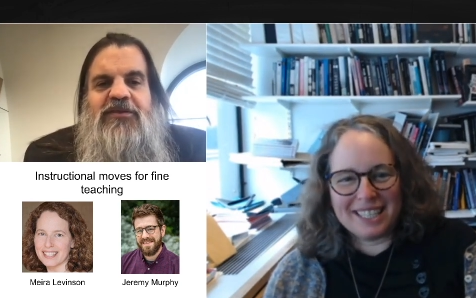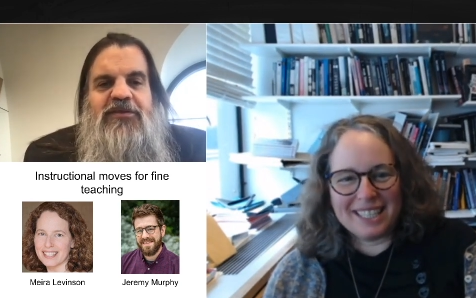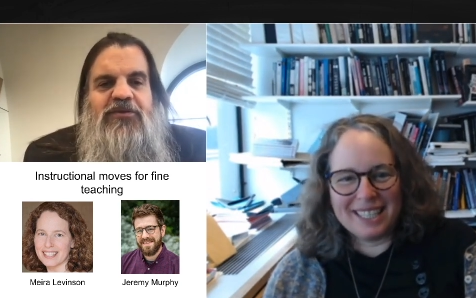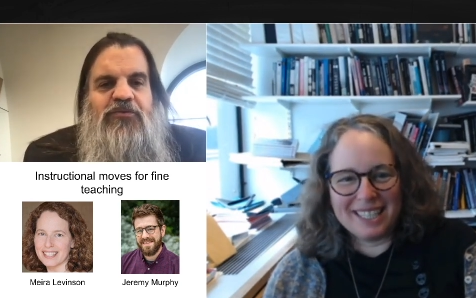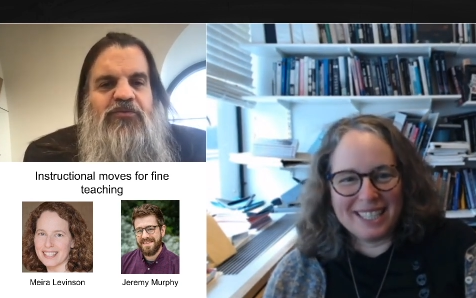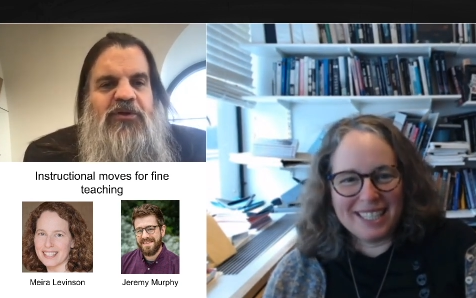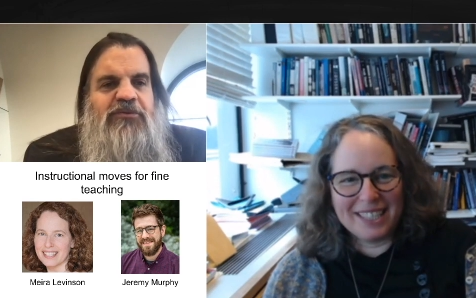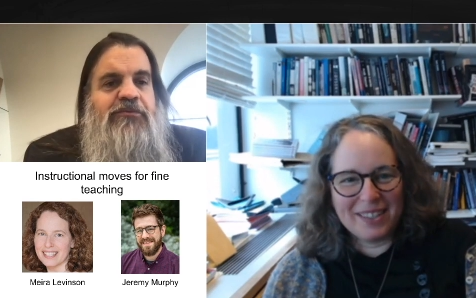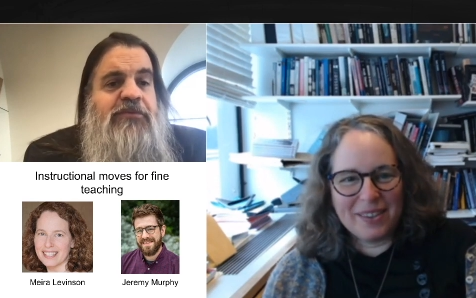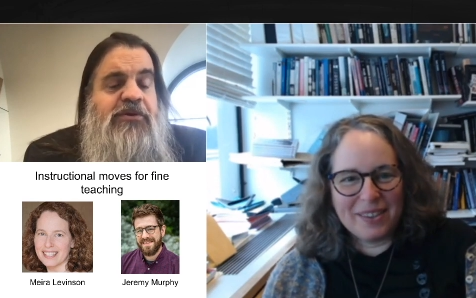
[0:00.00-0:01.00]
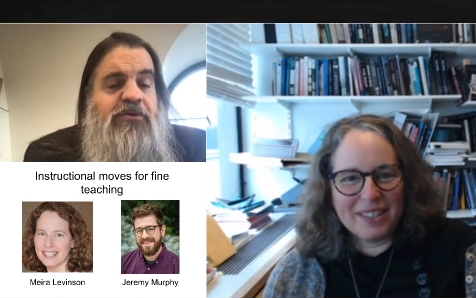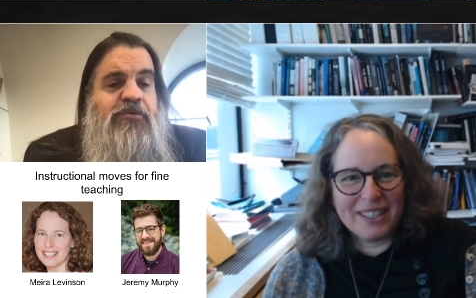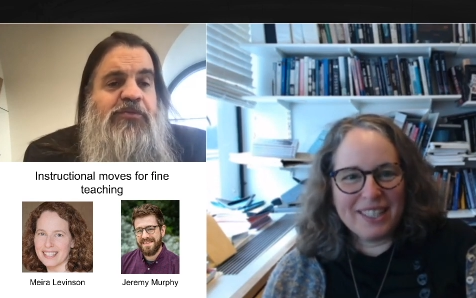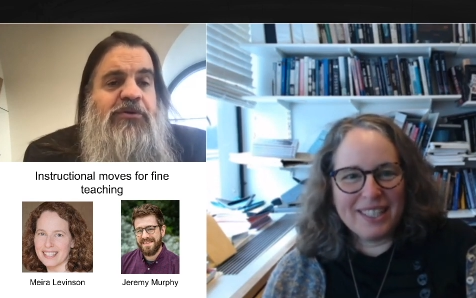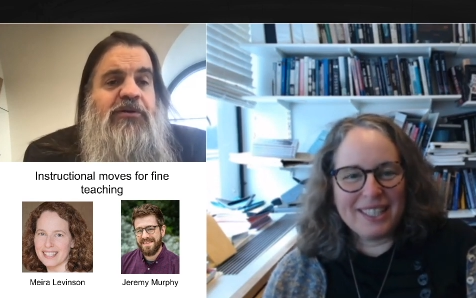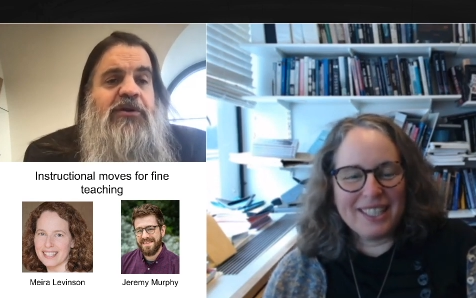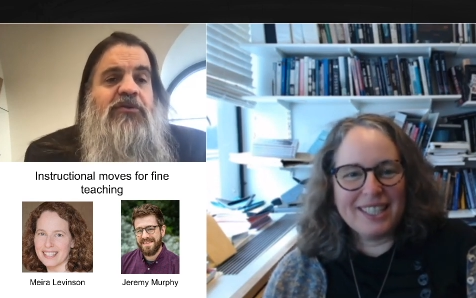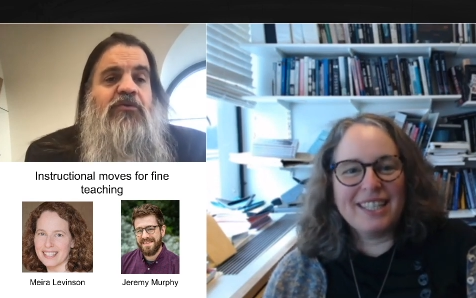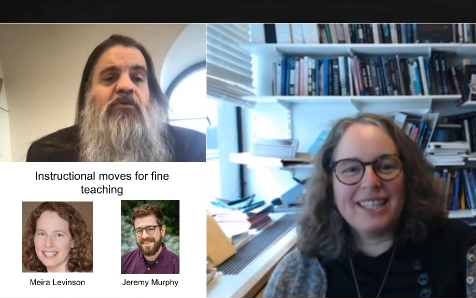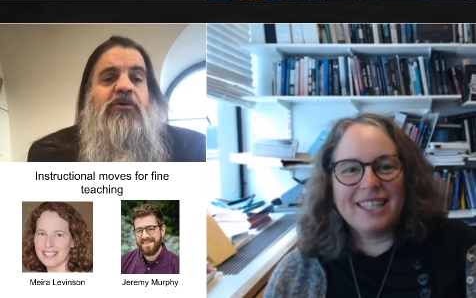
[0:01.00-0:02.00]
Speaker 1: so, well, Meira, Meira
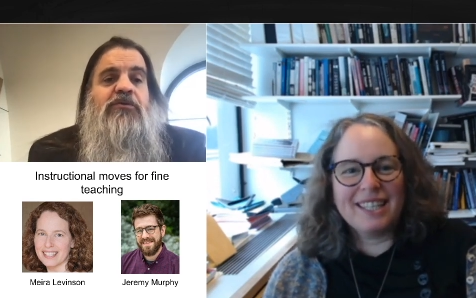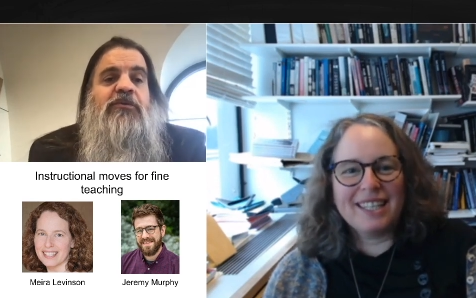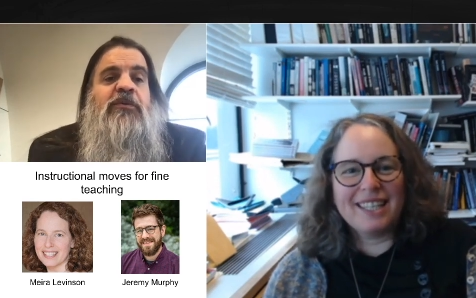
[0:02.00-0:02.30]
on the wall.